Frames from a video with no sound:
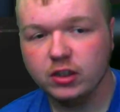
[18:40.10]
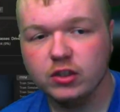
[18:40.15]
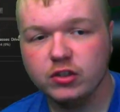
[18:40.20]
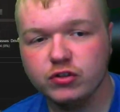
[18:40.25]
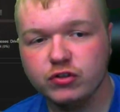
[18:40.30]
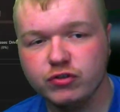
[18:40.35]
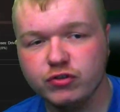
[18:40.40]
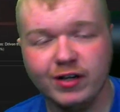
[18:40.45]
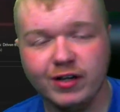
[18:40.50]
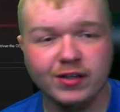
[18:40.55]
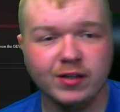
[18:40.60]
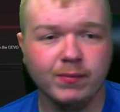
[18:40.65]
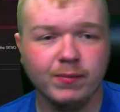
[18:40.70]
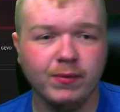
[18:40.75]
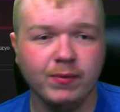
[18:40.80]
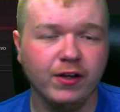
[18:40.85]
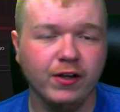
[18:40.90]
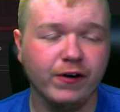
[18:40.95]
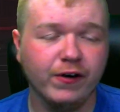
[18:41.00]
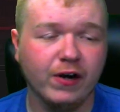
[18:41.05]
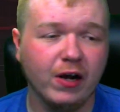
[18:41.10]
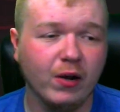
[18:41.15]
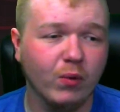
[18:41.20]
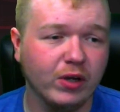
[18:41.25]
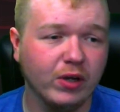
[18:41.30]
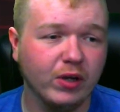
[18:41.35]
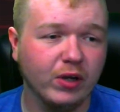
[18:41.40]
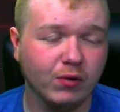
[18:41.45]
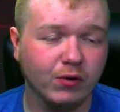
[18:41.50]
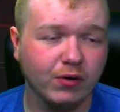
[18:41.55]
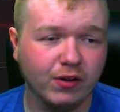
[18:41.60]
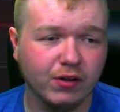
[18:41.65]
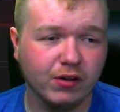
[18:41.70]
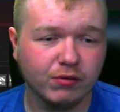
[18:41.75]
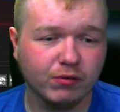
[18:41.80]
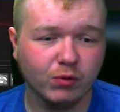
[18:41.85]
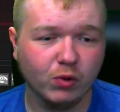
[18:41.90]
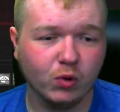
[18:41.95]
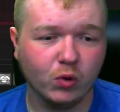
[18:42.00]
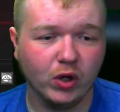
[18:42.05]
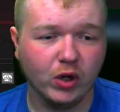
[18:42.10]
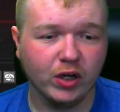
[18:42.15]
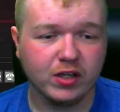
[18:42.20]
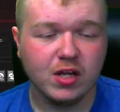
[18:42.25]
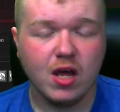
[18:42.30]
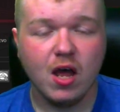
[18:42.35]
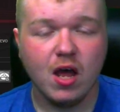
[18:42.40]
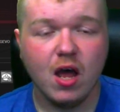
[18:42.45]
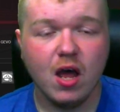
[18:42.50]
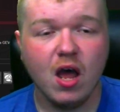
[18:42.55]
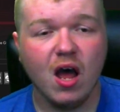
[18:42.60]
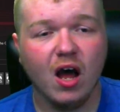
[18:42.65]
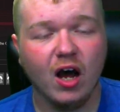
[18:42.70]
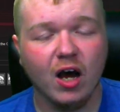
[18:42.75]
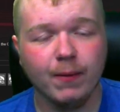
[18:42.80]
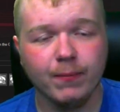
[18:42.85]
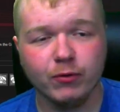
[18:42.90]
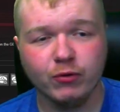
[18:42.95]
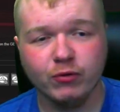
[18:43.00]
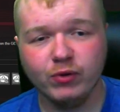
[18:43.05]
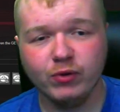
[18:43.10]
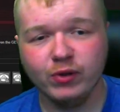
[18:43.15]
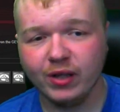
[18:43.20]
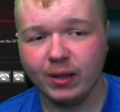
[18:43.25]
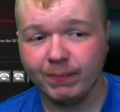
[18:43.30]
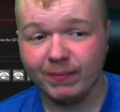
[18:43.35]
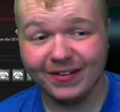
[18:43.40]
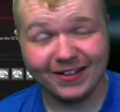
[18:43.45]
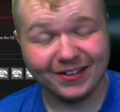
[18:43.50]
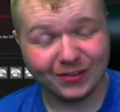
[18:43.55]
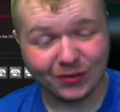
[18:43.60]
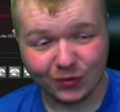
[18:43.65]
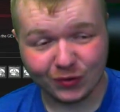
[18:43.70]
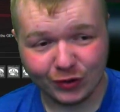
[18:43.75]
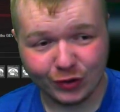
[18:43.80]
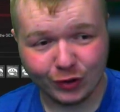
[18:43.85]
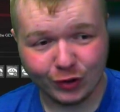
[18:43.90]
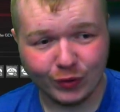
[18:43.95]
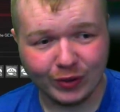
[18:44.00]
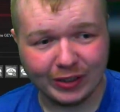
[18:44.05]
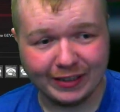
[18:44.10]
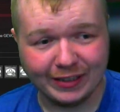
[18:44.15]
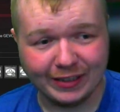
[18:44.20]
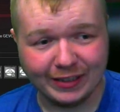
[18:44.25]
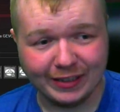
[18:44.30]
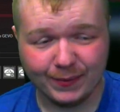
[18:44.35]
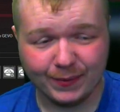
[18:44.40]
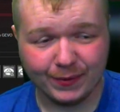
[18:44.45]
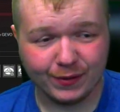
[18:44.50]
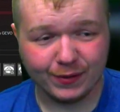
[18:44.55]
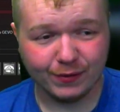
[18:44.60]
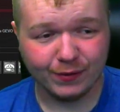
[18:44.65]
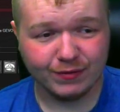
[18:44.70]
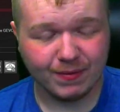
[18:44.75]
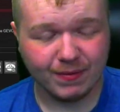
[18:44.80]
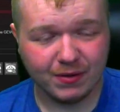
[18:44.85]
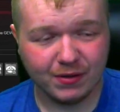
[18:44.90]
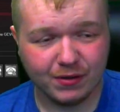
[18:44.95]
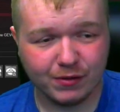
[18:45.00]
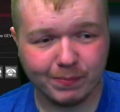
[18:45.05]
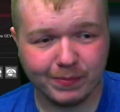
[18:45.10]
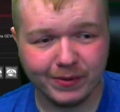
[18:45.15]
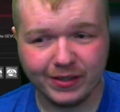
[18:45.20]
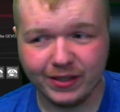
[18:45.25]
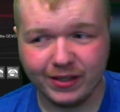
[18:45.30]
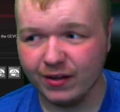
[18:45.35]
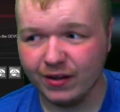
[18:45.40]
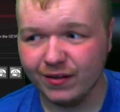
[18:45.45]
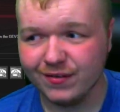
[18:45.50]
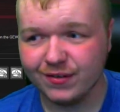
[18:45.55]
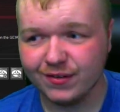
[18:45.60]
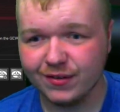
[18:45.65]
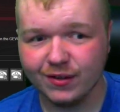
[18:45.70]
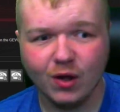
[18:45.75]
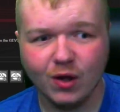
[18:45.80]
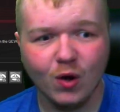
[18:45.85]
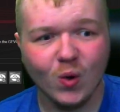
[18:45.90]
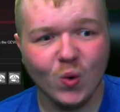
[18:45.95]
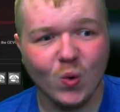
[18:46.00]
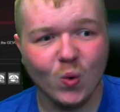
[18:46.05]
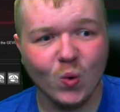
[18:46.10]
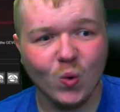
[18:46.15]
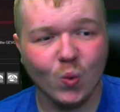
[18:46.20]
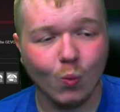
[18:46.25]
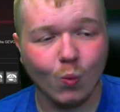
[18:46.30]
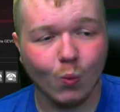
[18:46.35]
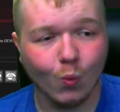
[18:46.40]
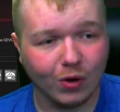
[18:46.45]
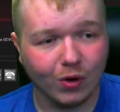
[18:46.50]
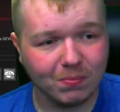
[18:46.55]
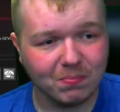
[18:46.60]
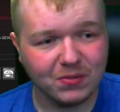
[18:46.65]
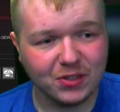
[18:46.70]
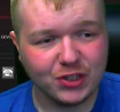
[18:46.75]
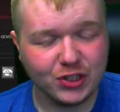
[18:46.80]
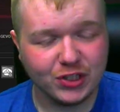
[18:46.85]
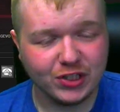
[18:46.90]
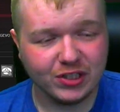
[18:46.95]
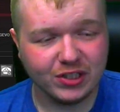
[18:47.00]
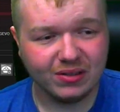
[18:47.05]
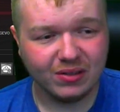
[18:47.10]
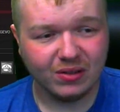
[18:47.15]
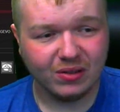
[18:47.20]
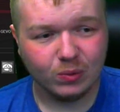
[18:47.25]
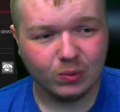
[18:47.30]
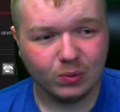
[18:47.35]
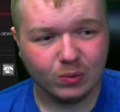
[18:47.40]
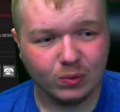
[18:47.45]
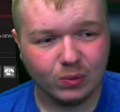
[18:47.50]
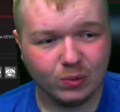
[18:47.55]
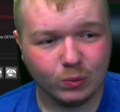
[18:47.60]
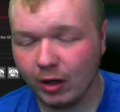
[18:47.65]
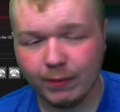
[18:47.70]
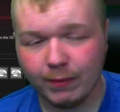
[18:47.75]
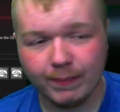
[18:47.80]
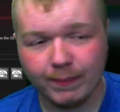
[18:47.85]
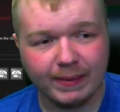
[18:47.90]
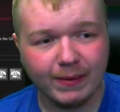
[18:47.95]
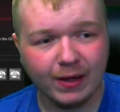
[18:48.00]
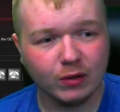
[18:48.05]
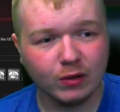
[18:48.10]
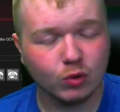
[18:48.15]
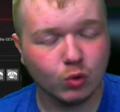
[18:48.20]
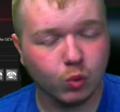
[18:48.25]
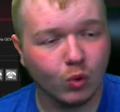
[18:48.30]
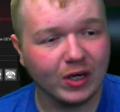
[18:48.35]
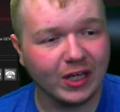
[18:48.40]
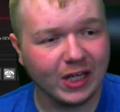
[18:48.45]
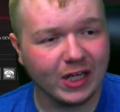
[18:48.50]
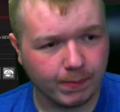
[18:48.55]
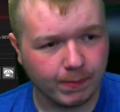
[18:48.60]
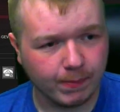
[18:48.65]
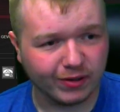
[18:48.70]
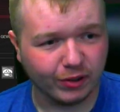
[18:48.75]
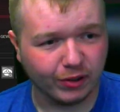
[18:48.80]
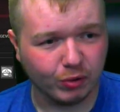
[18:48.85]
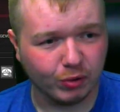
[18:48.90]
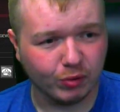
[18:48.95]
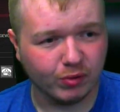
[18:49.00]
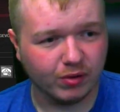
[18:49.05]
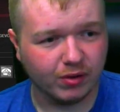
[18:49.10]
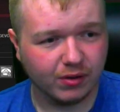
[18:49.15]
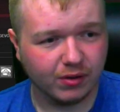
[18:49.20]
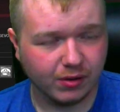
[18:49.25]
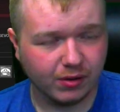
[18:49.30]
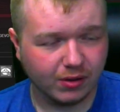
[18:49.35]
Training Simulator, I will get onto this real quick. Um, the reason I'm not going to do any type of series of this because one mission will probably be about 20 episodes.